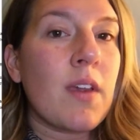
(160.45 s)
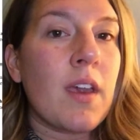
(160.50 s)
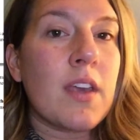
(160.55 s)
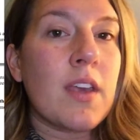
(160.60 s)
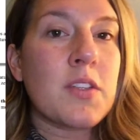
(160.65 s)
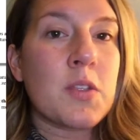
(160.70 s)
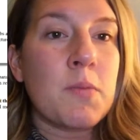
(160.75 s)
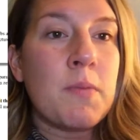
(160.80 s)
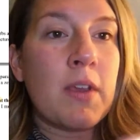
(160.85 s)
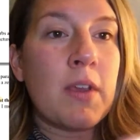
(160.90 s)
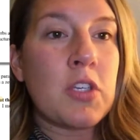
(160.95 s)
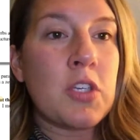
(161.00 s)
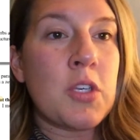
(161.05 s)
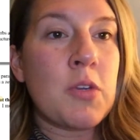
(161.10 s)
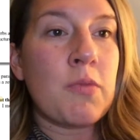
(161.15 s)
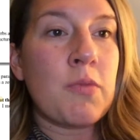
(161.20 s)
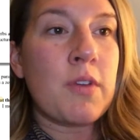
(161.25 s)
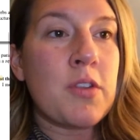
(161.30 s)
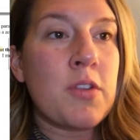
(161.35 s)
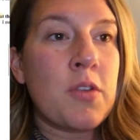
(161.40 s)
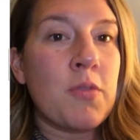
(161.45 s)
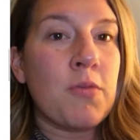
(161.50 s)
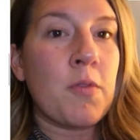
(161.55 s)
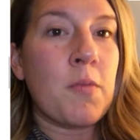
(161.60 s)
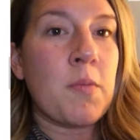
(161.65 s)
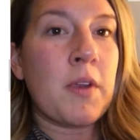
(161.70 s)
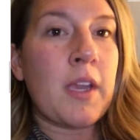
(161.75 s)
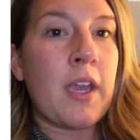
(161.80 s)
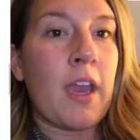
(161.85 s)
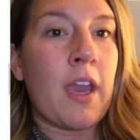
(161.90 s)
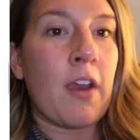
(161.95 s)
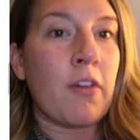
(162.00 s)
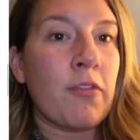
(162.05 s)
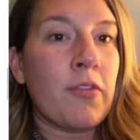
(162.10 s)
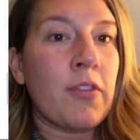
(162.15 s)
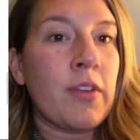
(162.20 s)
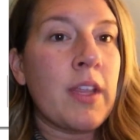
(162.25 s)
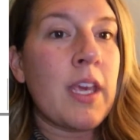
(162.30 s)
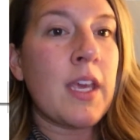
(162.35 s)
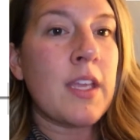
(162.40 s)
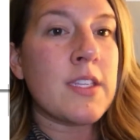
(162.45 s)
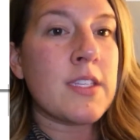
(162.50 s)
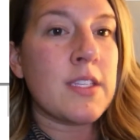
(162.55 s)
Okay, so make sure you read through the rubric carefully.